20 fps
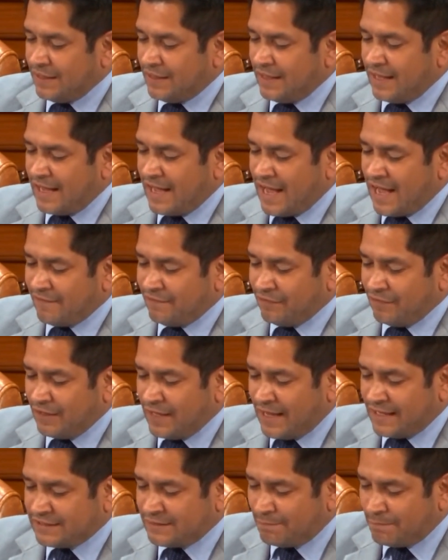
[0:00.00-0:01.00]
they have
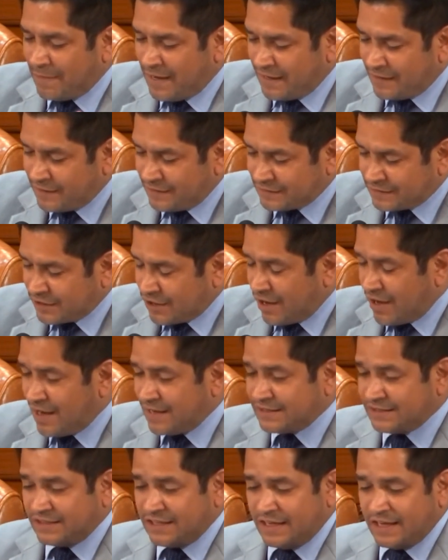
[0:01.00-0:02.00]
less maintenance
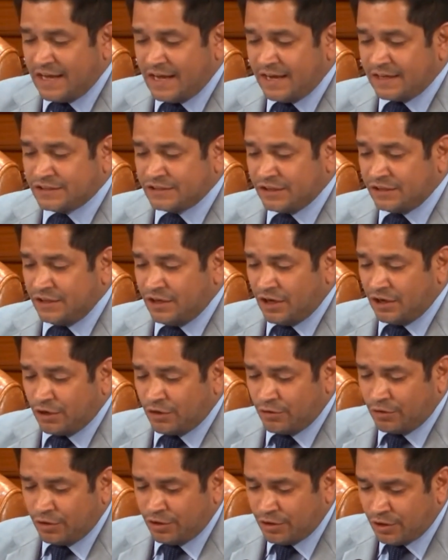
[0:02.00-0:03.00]
costs. They actually are
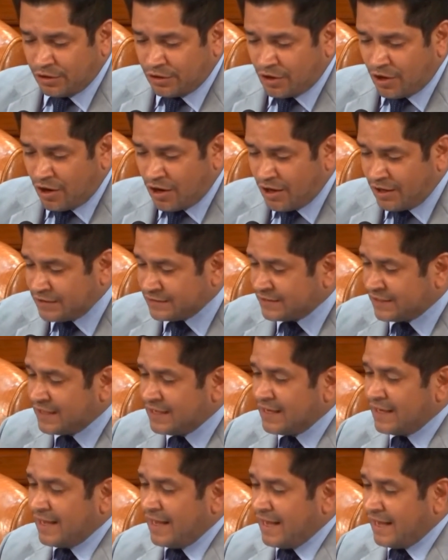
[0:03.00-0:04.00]
good cars,
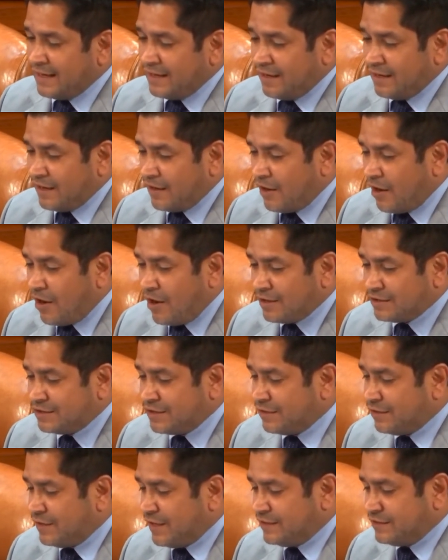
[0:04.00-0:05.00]
and
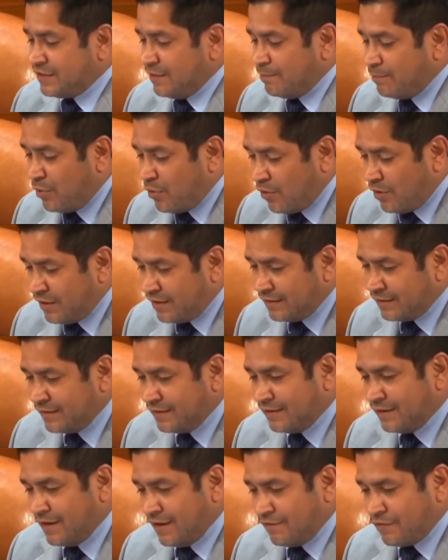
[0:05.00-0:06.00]
also they support,
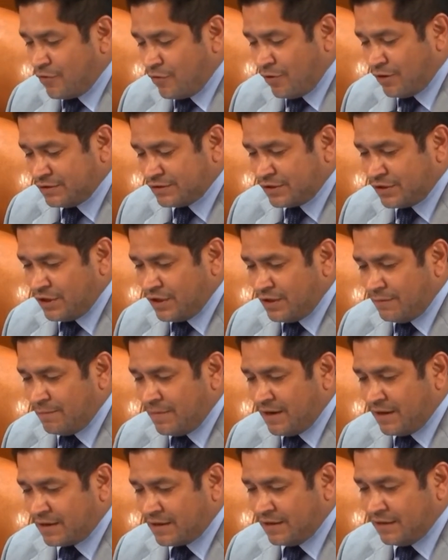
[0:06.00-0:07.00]
of course, good
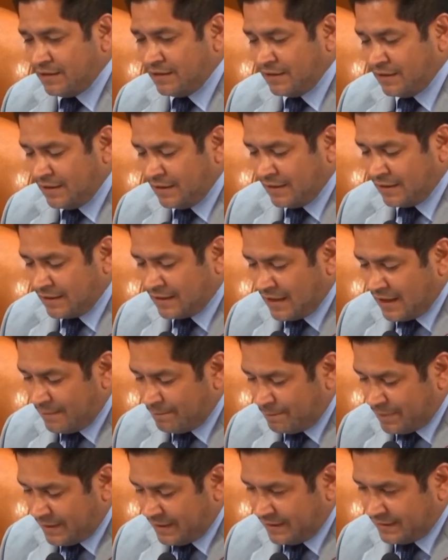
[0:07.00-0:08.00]
American
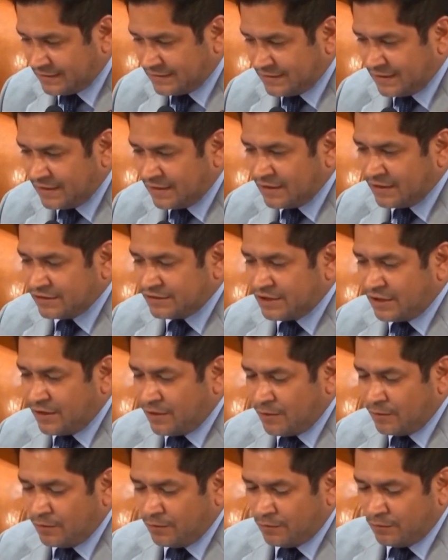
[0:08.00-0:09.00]
companies.
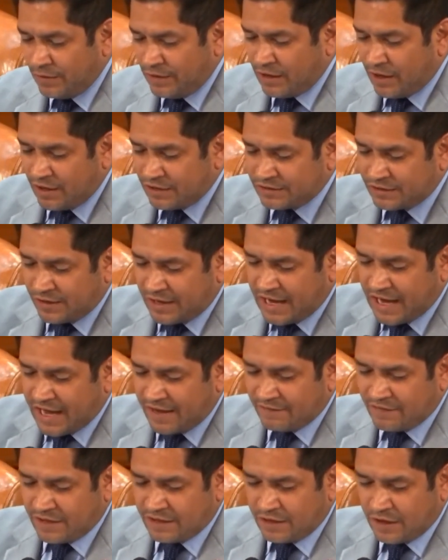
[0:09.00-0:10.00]
So we also
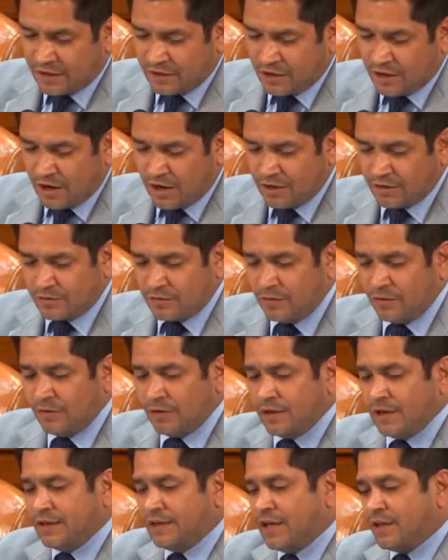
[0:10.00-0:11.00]
have another
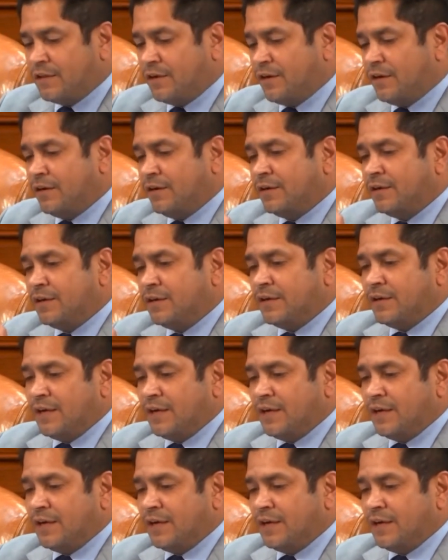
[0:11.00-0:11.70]
article, another